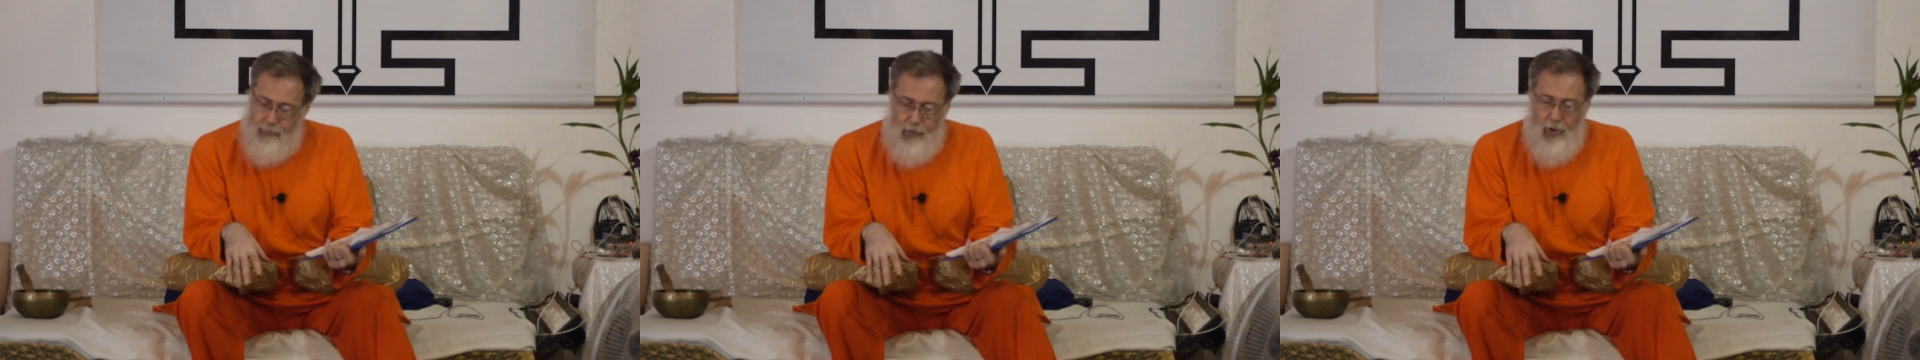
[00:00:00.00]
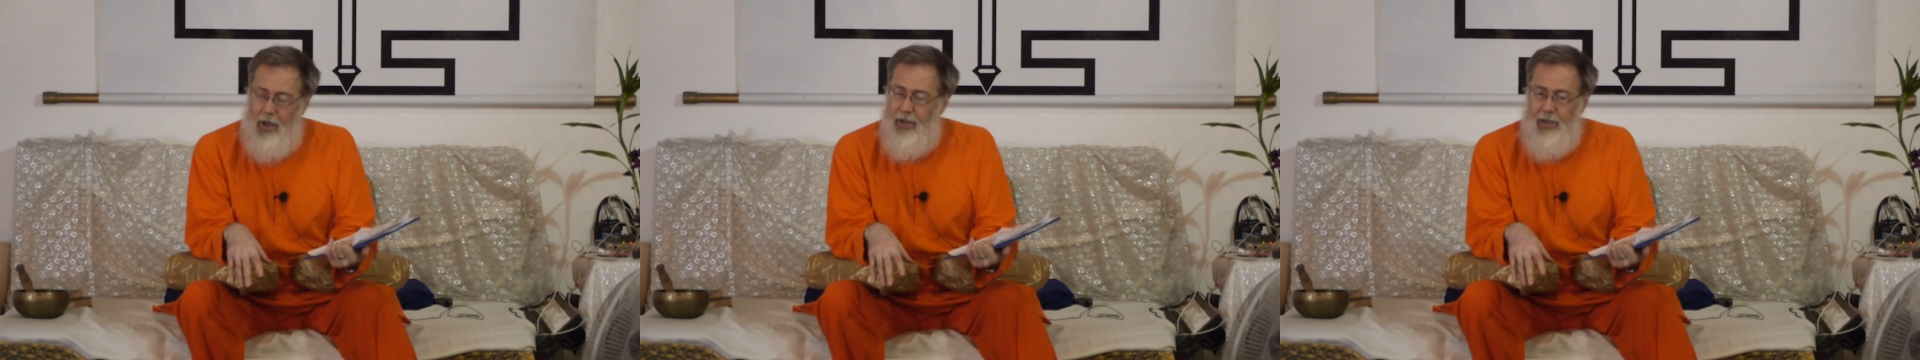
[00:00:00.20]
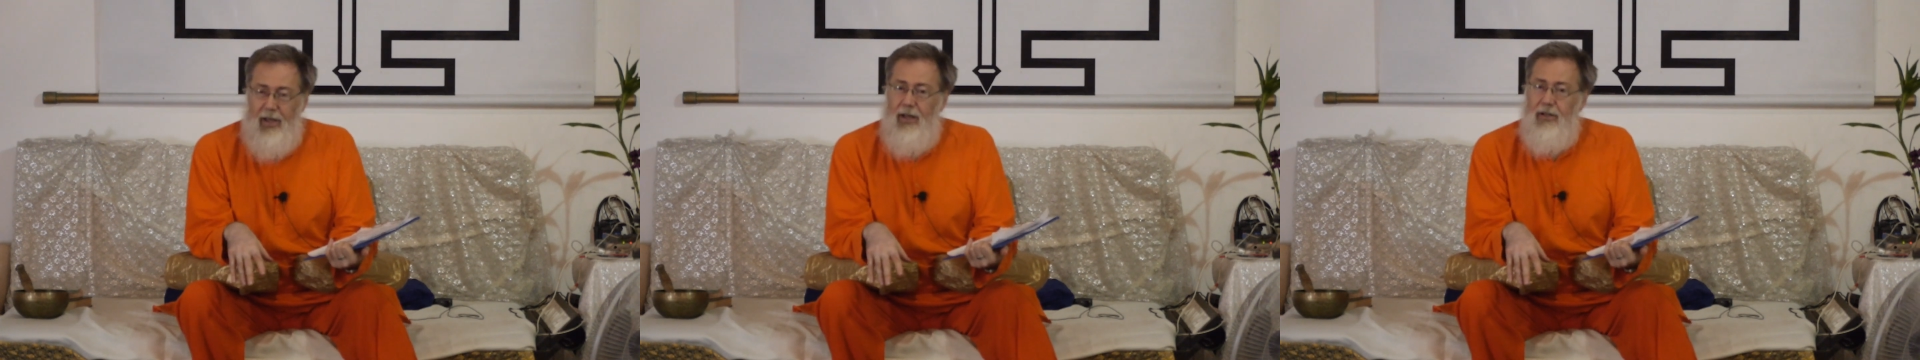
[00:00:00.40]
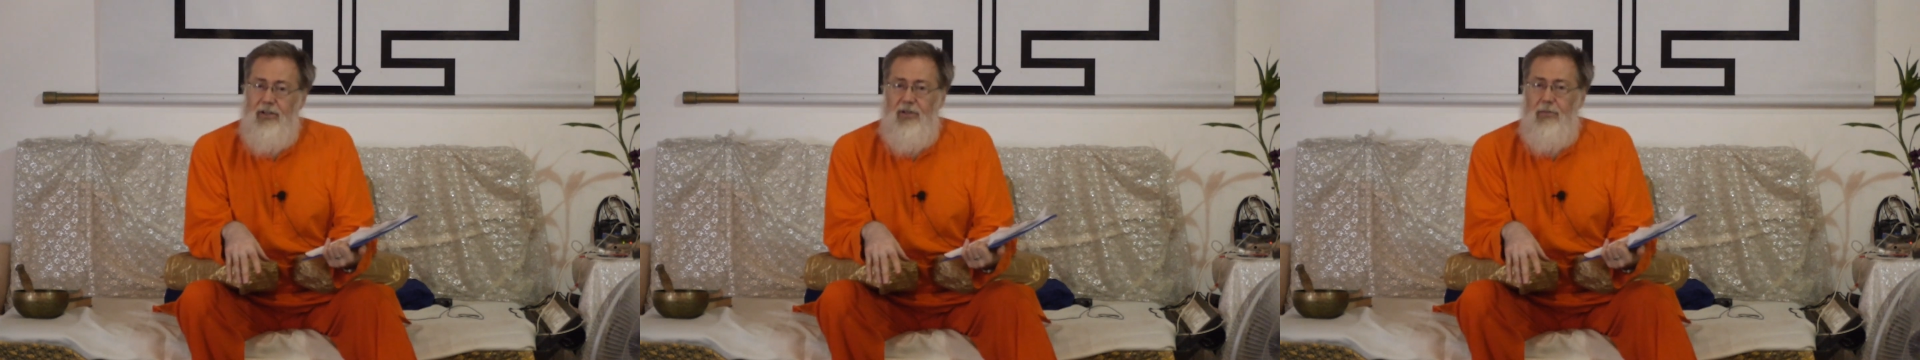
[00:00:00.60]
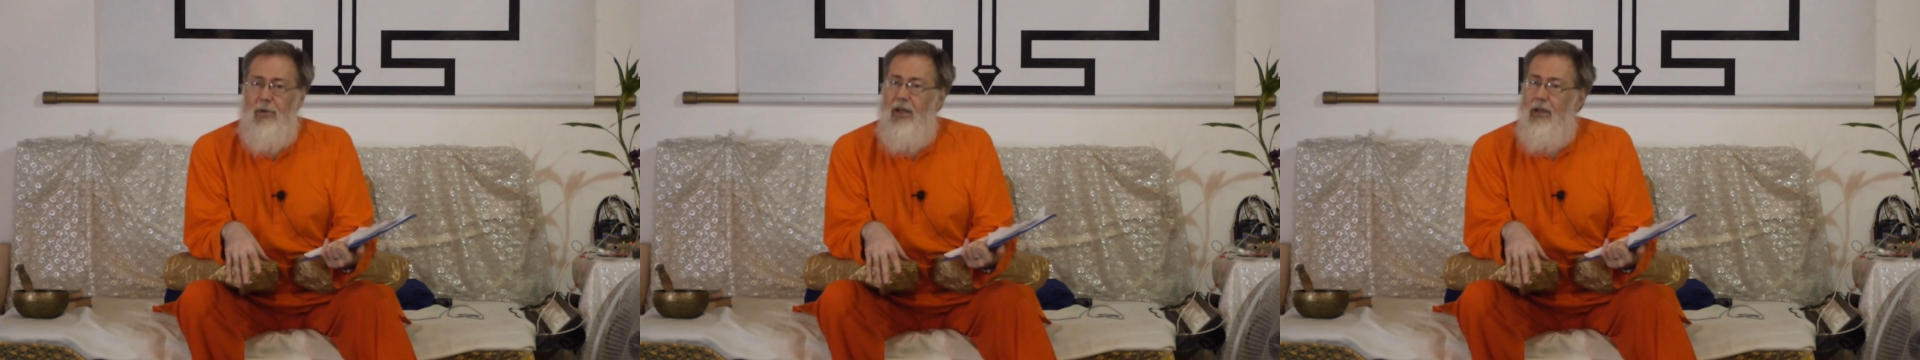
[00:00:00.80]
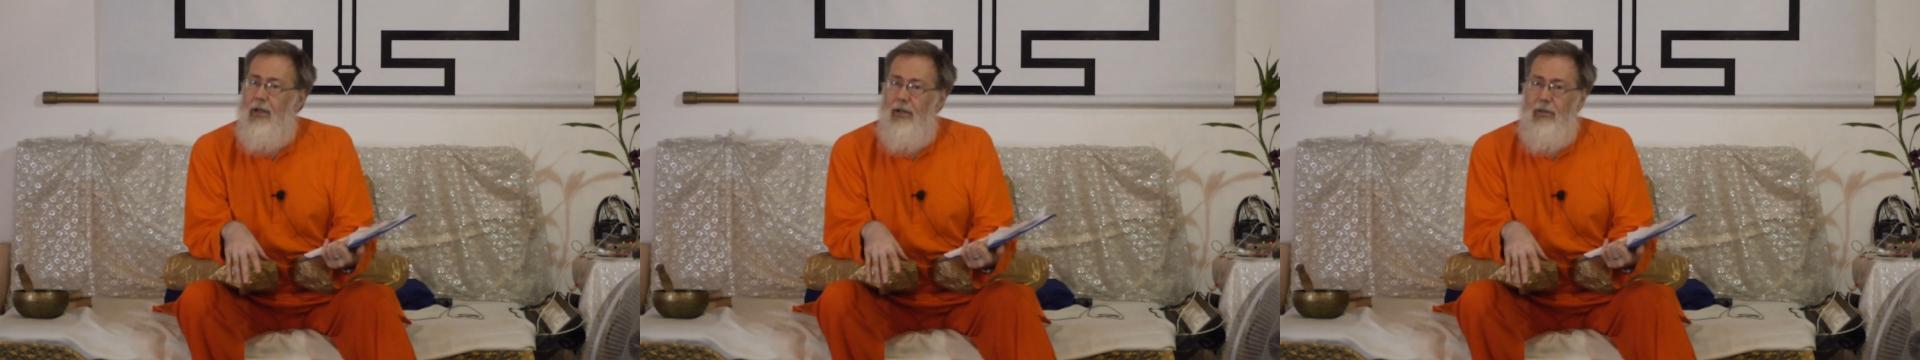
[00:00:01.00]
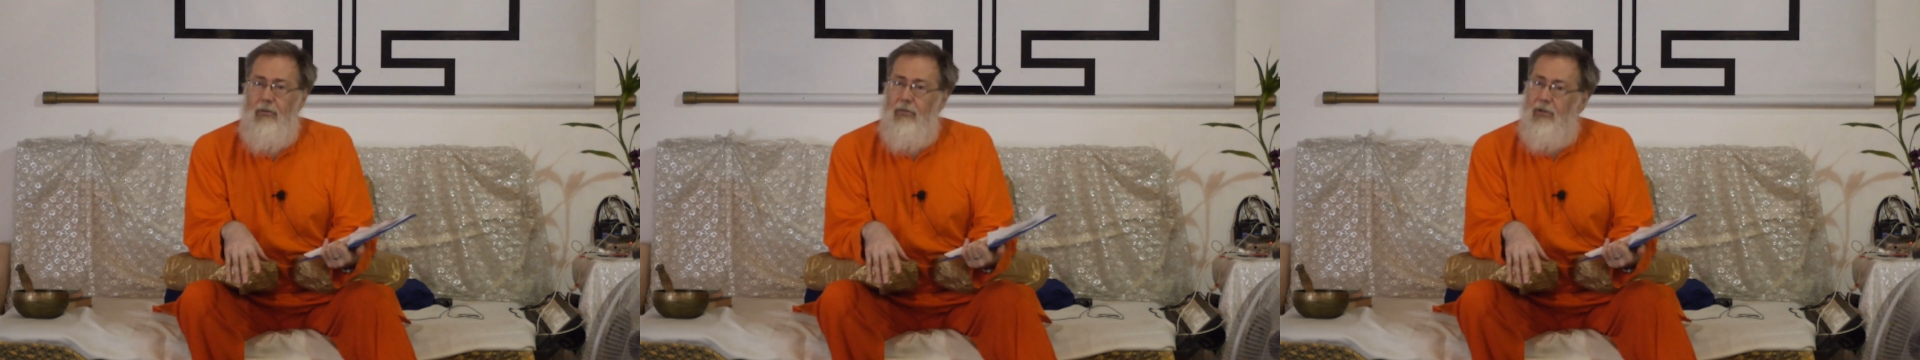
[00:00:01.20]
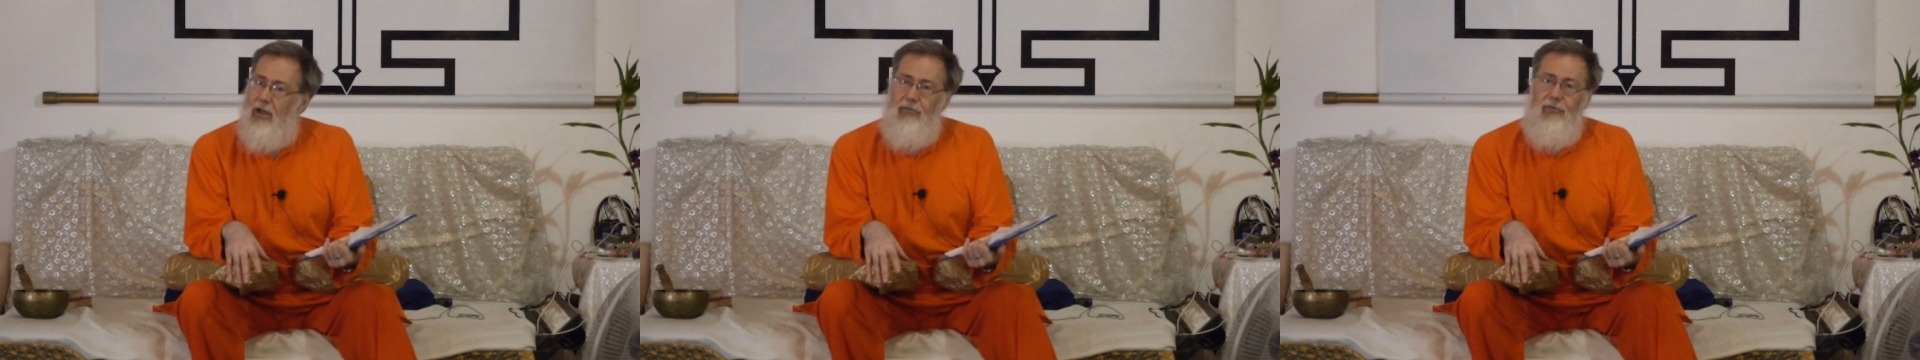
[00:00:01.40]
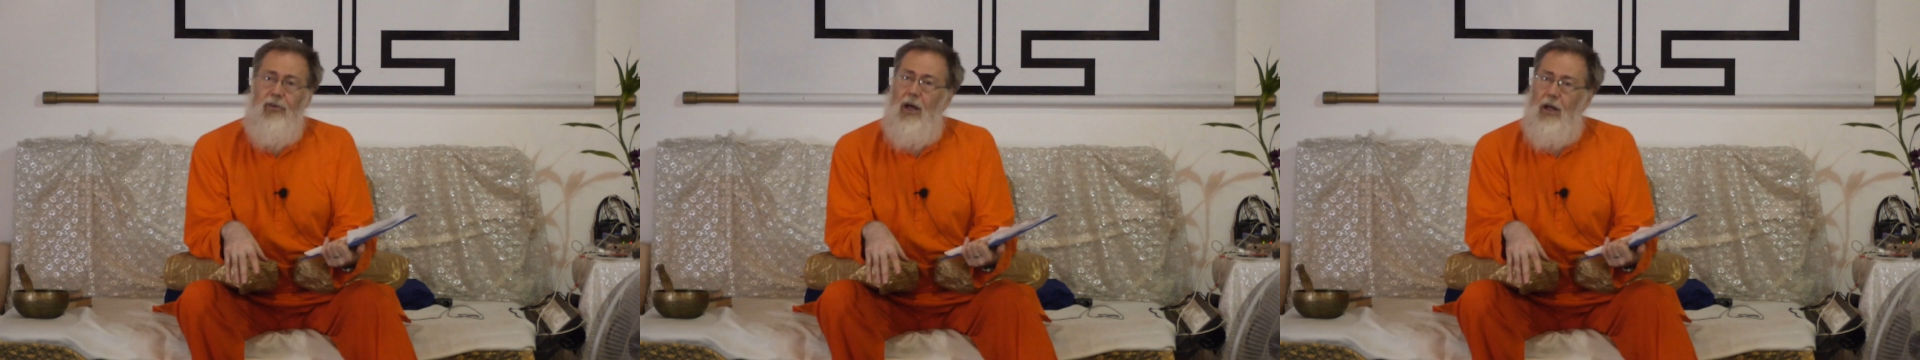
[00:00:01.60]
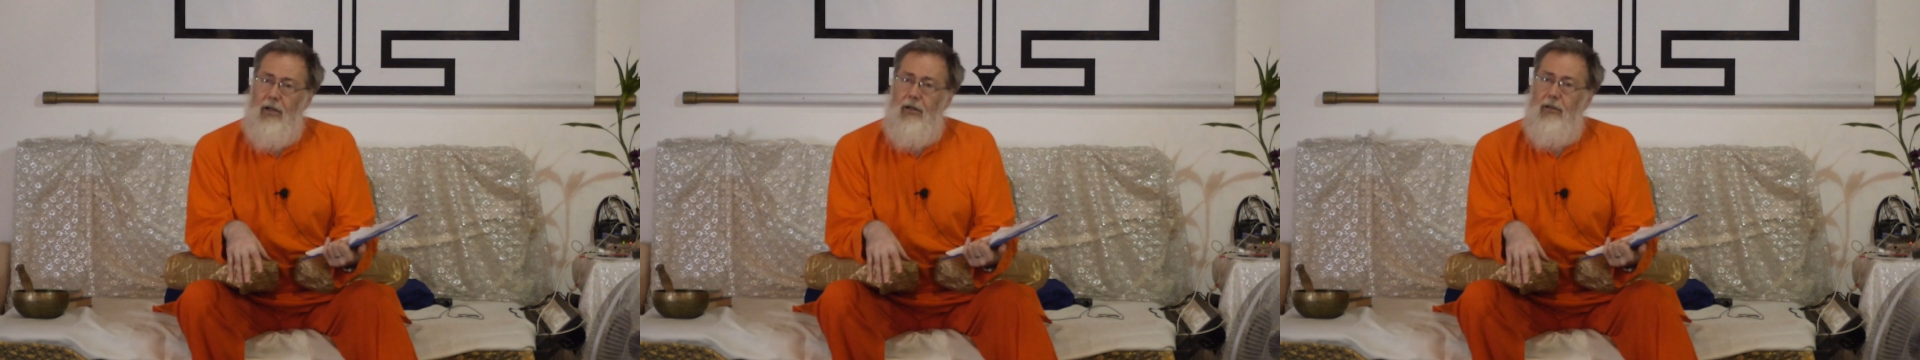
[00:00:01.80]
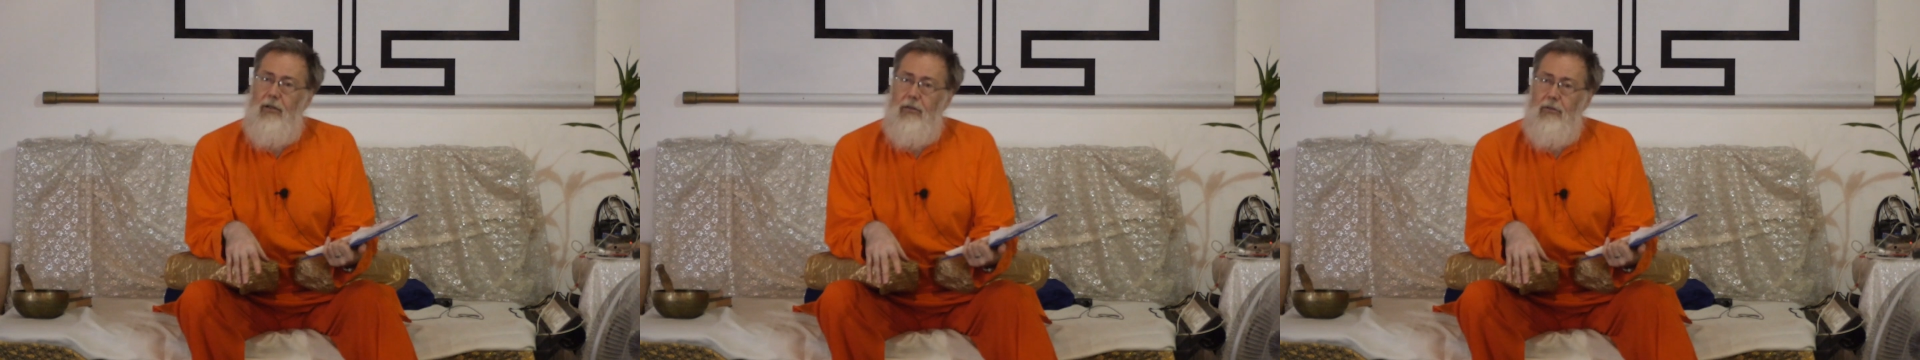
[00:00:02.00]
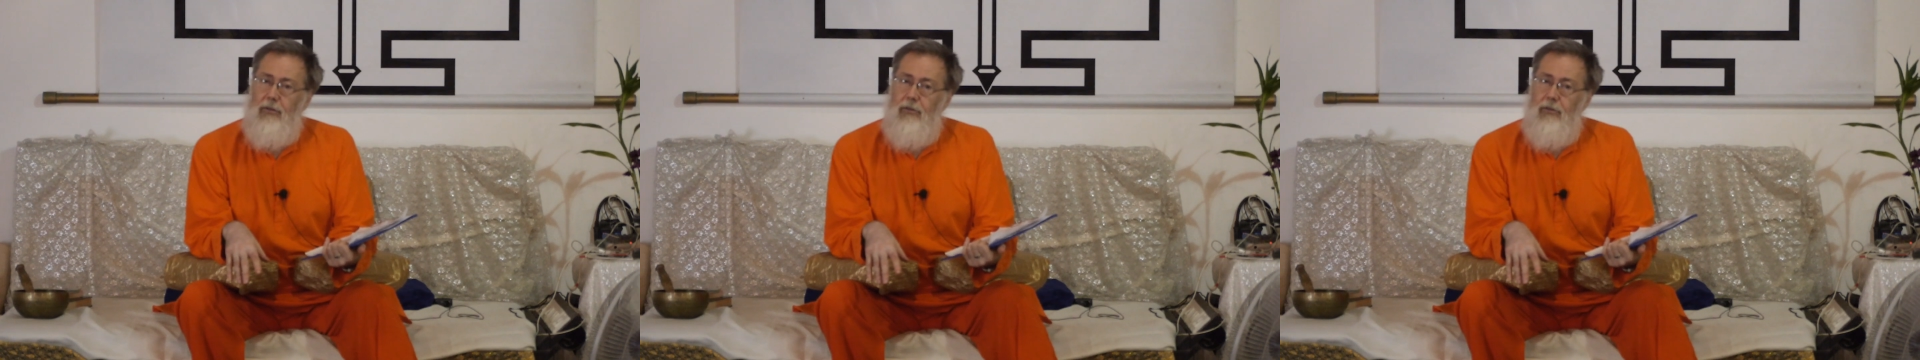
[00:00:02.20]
you are against me, and tough luck.